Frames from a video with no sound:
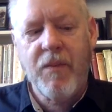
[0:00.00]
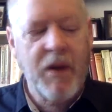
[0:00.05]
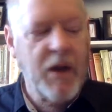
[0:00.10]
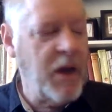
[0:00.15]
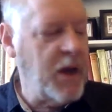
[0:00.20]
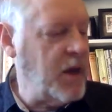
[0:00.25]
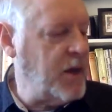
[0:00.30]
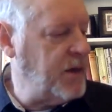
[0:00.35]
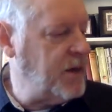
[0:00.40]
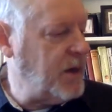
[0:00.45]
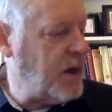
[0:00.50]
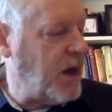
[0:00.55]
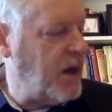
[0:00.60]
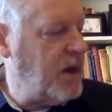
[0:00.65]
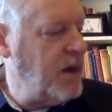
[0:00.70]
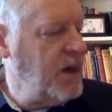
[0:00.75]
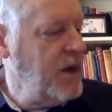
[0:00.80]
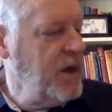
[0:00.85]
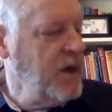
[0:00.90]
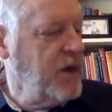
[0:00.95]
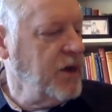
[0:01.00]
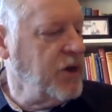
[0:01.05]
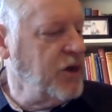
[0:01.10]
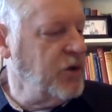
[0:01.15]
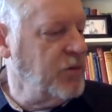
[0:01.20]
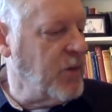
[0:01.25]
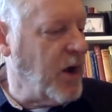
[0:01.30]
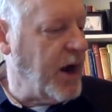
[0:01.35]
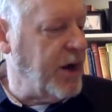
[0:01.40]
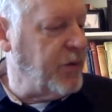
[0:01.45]
And you
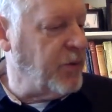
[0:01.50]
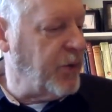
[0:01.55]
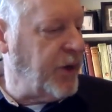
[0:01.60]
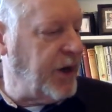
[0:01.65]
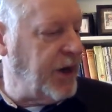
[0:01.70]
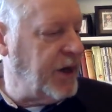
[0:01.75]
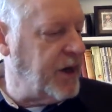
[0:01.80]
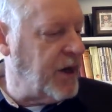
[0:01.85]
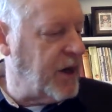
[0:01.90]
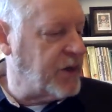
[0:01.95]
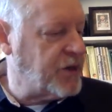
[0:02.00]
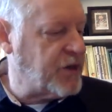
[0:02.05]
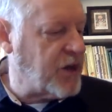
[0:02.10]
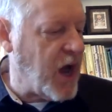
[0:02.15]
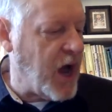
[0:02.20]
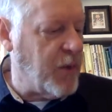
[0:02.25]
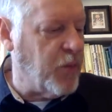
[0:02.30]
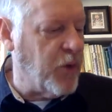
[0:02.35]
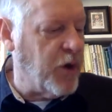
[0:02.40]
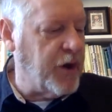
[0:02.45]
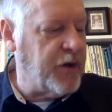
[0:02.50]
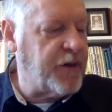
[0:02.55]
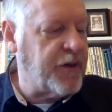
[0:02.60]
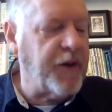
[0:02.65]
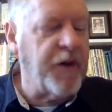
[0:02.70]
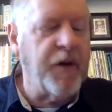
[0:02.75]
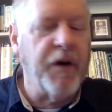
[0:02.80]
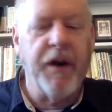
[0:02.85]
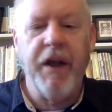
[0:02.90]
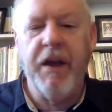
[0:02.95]
might read Psalm
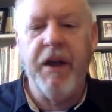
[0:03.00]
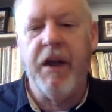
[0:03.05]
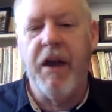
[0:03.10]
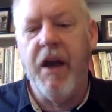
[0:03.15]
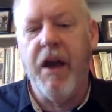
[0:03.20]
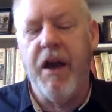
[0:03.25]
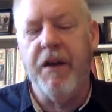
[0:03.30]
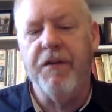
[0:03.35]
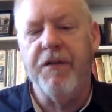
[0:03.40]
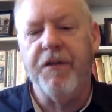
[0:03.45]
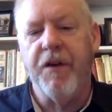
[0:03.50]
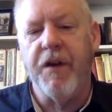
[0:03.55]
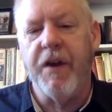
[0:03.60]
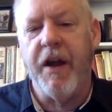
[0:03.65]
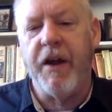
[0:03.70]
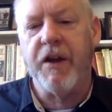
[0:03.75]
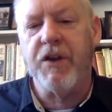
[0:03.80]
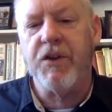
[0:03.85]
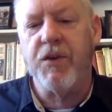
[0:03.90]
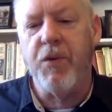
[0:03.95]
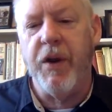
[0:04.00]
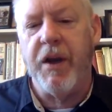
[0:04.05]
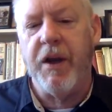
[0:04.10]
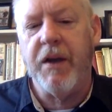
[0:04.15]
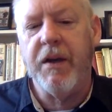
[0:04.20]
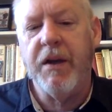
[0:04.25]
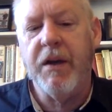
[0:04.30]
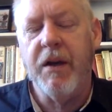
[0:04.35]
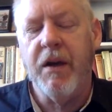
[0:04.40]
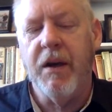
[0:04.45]
130 ahead for next
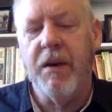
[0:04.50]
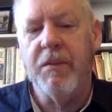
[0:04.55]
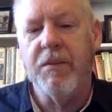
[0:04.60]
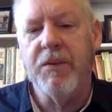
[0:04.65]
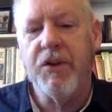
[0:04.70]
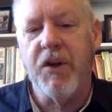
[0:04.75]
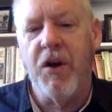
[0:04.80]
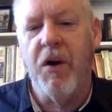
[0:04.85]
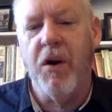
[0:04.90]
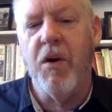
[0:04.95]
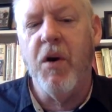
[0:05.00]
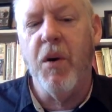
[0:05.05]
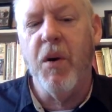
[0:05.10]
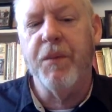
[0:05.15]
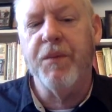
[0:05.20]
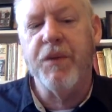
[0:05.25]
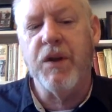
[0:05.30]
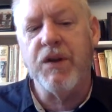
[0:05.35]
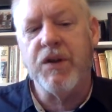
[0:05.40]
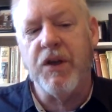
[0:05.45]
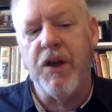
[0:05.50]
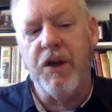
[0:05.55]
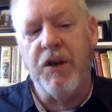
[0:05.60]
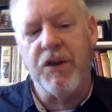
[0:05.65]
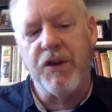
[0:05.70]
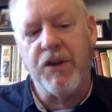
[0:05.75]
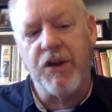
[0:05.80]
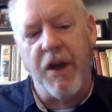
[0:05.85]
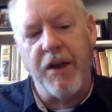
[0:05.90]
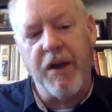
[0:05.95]
week. So hope to see you
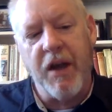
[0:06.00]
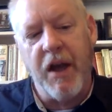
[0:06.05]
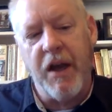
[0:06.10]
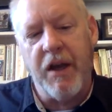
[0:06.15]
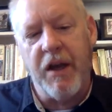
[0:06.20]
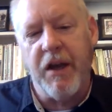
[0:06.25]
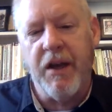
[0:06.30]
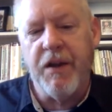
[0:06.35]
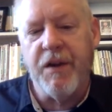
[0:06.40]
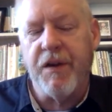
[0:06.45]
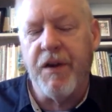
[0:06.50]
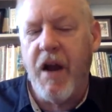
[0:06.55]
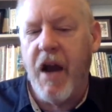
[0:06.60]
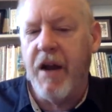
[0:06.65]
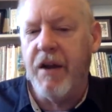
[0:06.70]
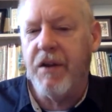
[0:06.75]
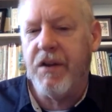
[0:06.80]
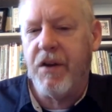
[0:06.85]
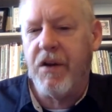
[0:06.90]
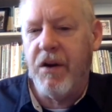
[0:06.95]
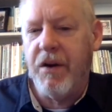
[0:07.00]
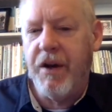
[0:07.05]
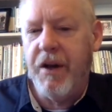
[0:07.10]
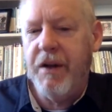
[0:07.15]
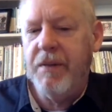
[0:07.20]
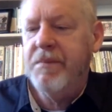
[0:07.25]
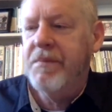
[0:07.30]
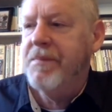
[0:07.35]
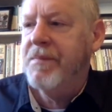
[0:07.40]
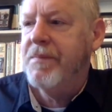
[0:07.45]
Sunday at either 9:30
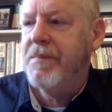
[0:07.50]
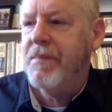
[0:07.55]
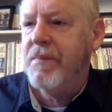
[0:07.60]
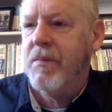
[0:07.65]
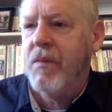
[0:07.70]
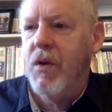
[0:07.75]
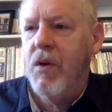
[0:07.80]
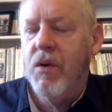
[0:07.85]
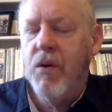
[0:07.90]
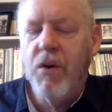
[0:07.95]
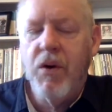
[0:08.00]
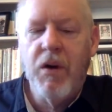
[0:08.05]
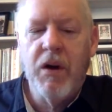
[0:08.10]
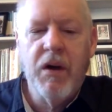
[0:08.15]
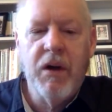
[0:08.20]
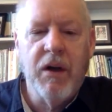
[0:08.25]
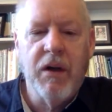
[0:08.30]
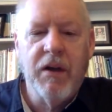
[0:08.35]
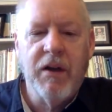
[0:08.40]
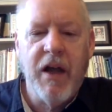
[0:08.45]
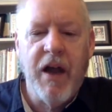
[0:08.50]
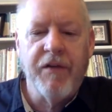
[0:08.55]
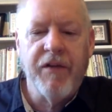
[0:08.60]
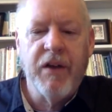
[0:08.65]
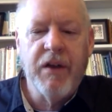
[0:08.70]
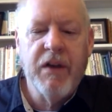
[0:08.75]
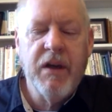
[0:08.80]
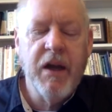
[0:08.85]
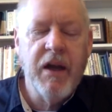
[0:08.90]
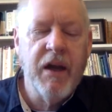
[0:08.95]
or 11.